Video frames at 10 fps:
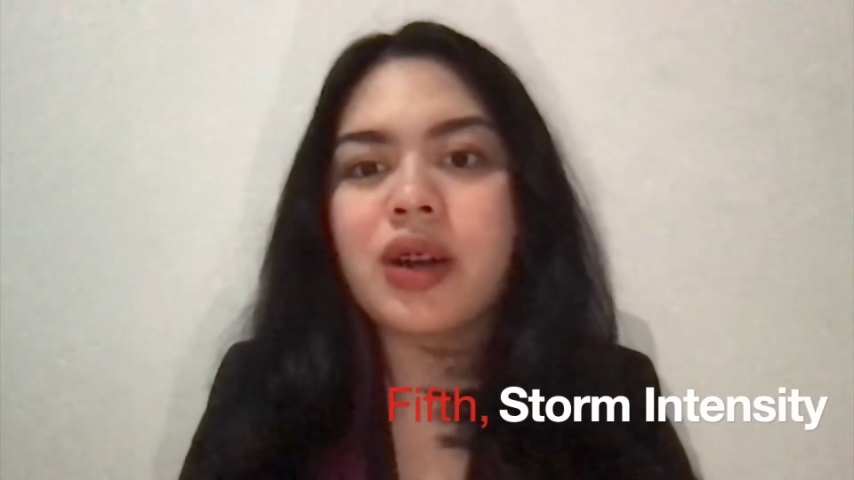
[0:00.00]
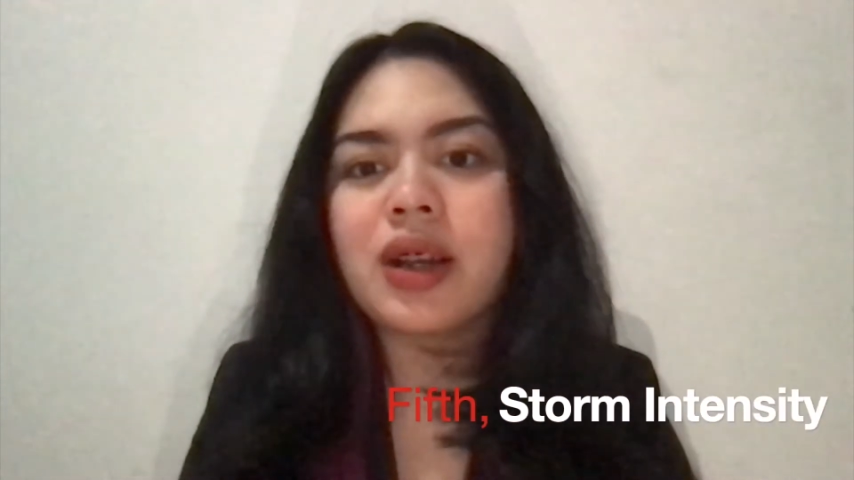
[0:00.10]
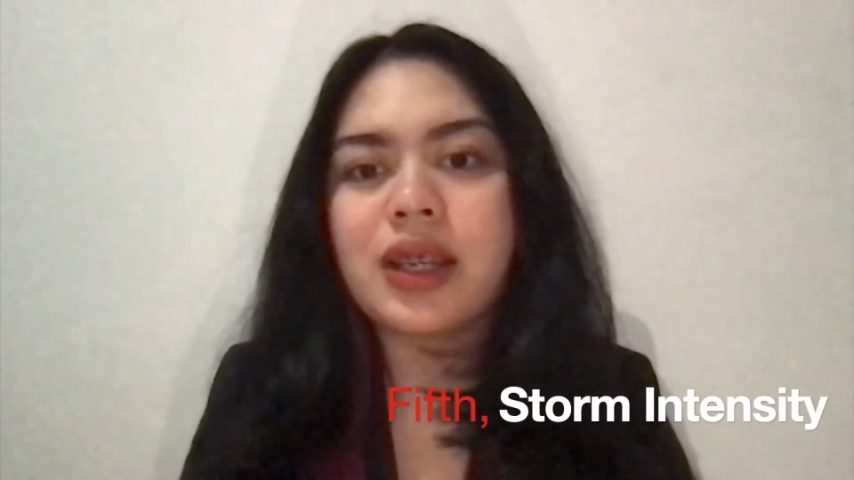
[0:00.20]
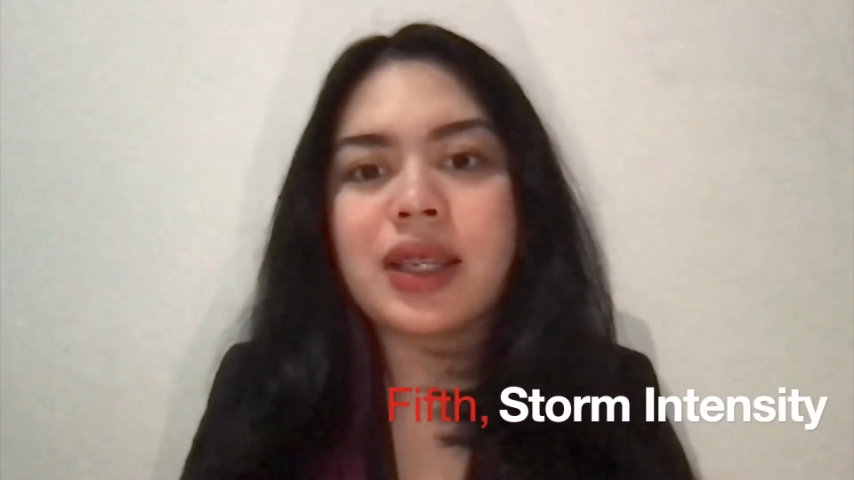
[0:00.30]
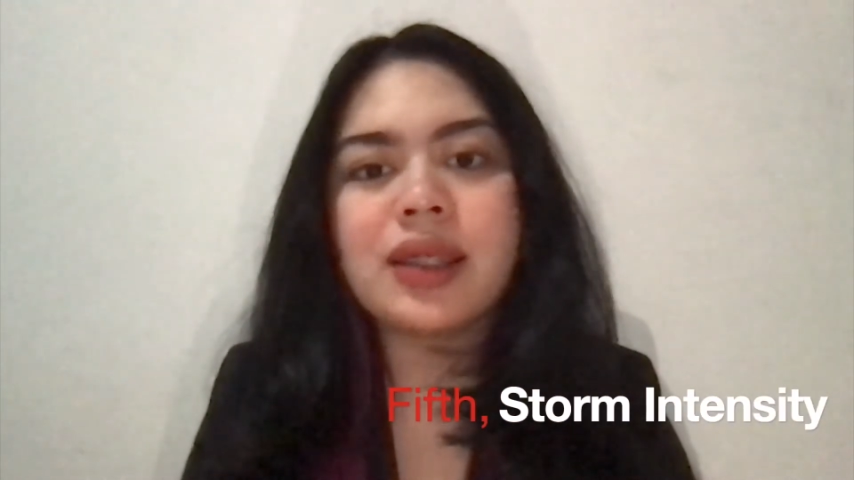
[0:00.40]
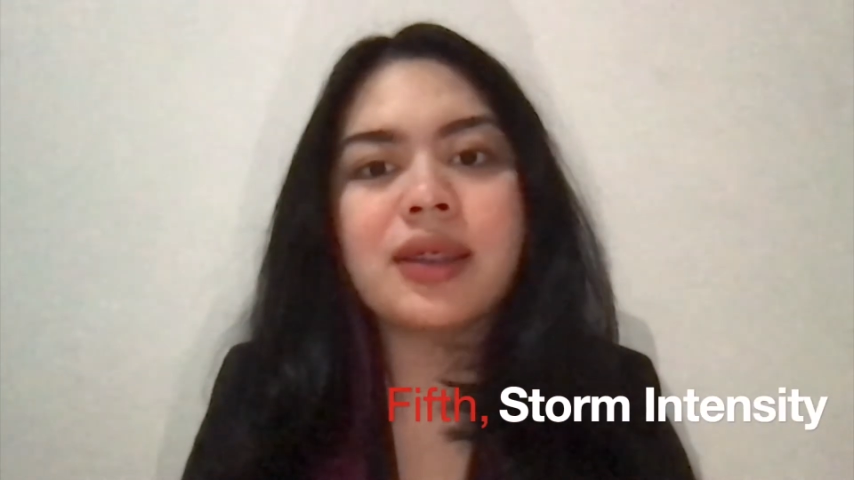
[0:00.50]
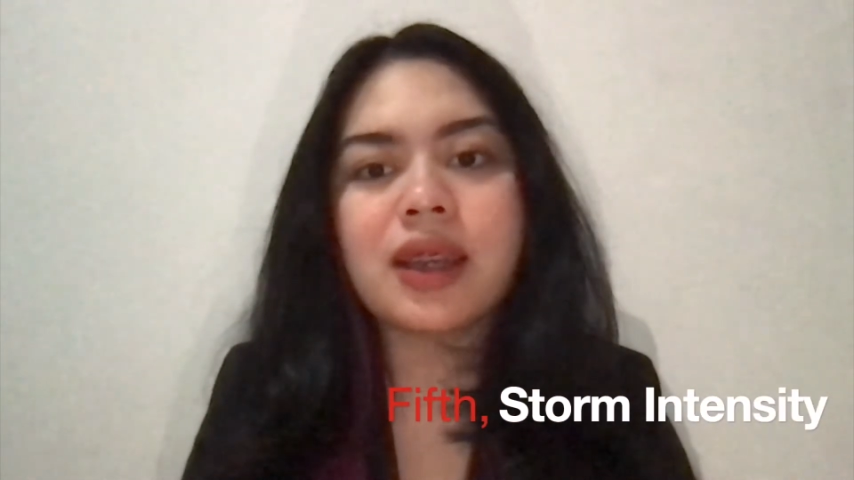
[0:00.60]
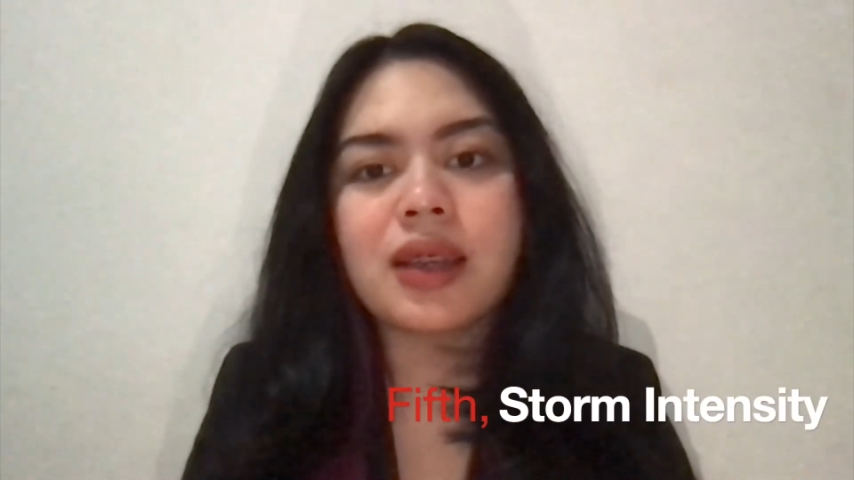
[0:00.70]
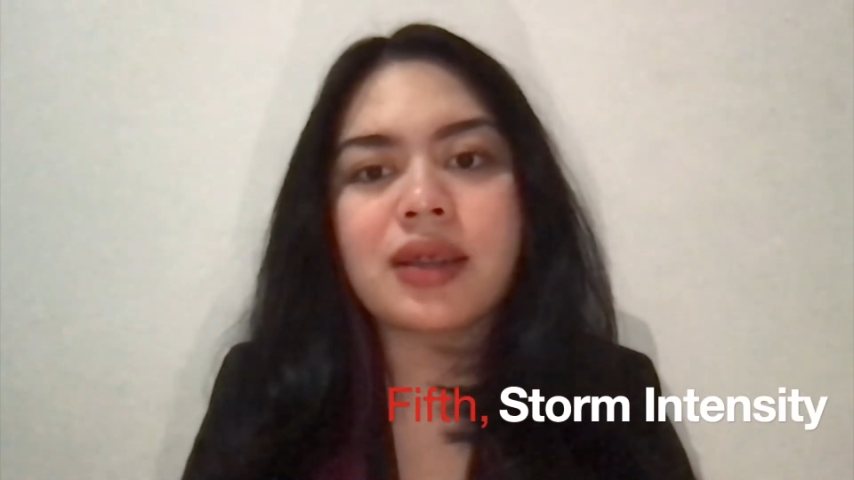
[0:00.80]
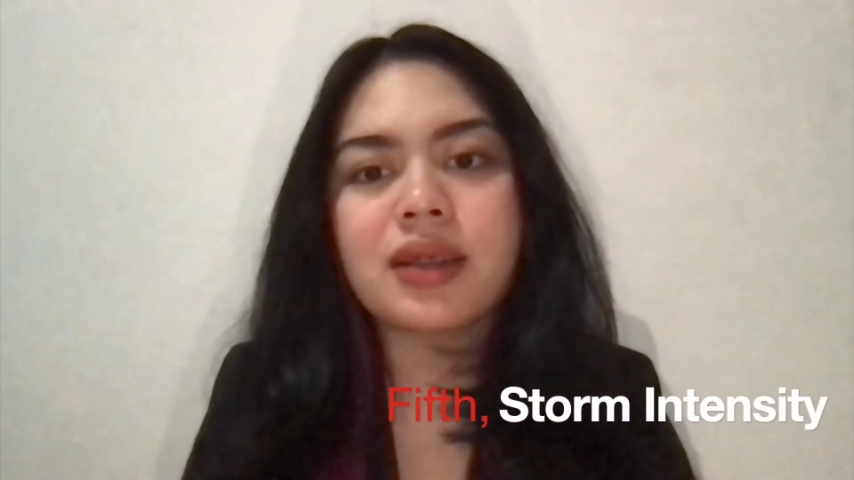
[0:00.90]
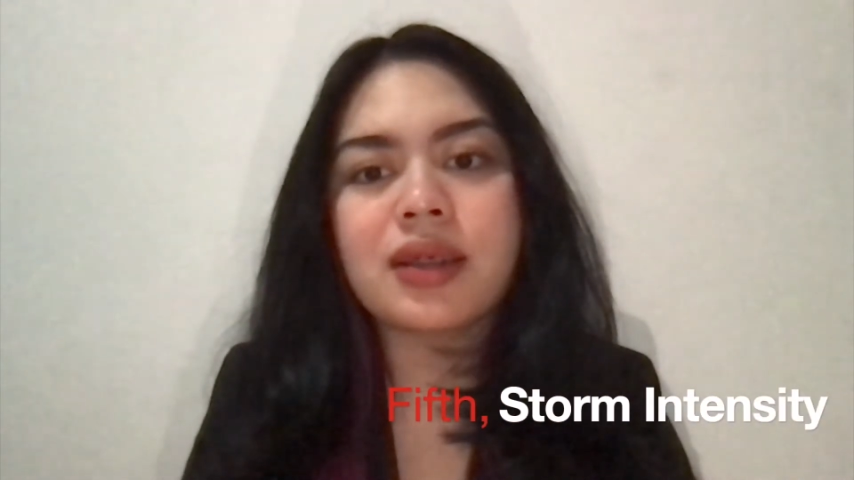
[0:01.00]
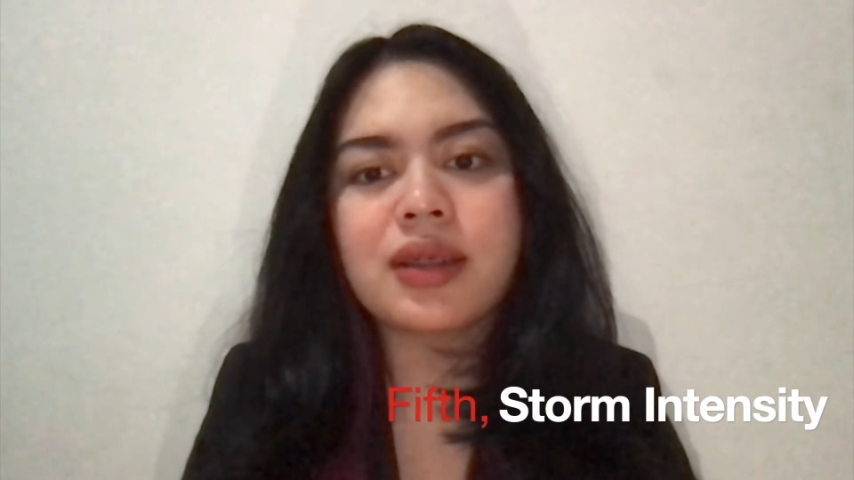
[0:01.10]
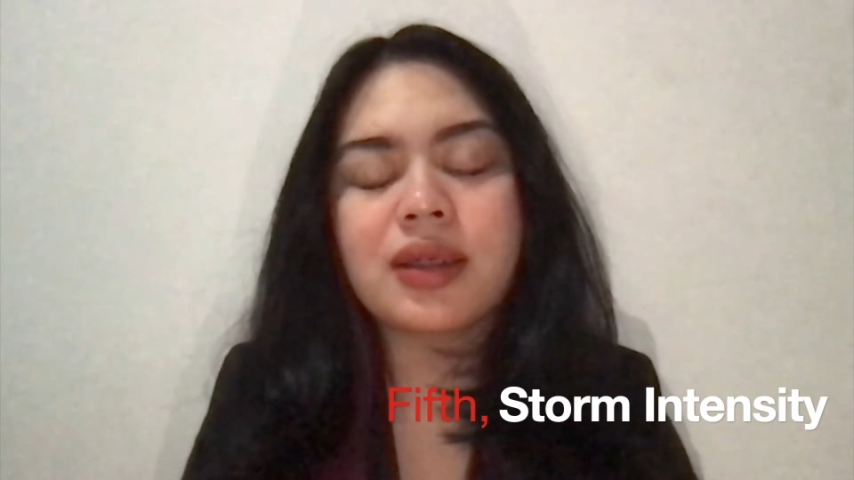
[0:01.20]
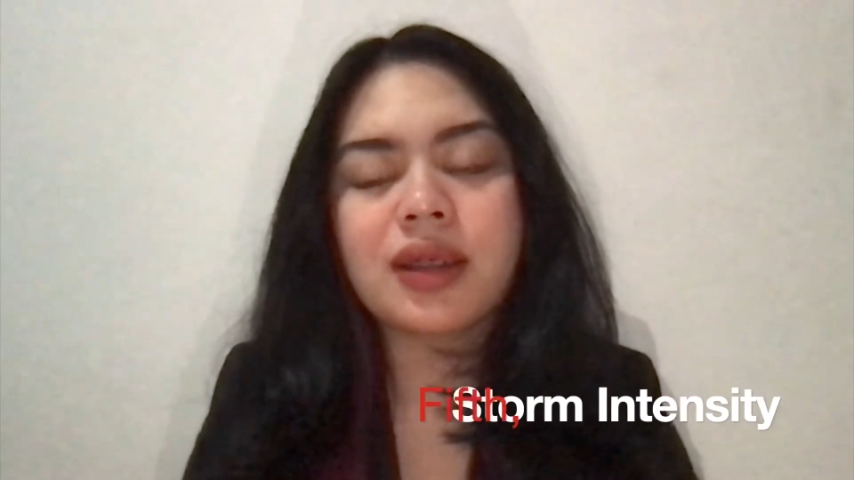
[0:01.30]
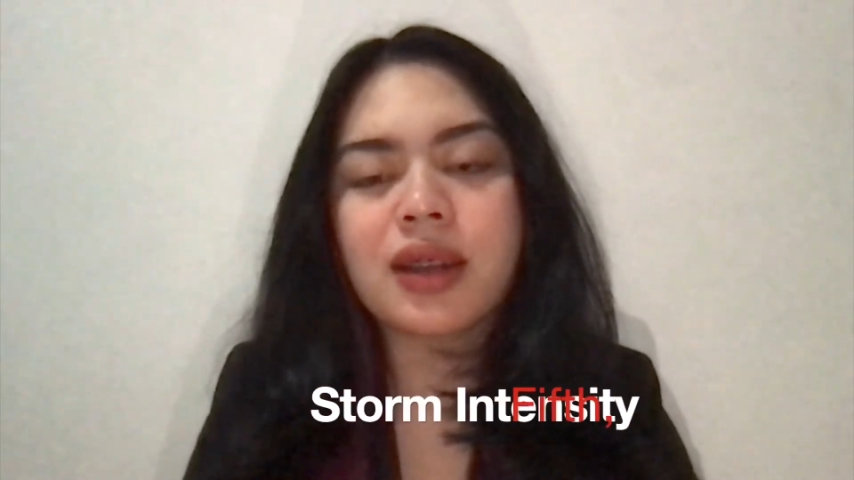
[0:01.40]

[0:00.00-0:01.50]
intense.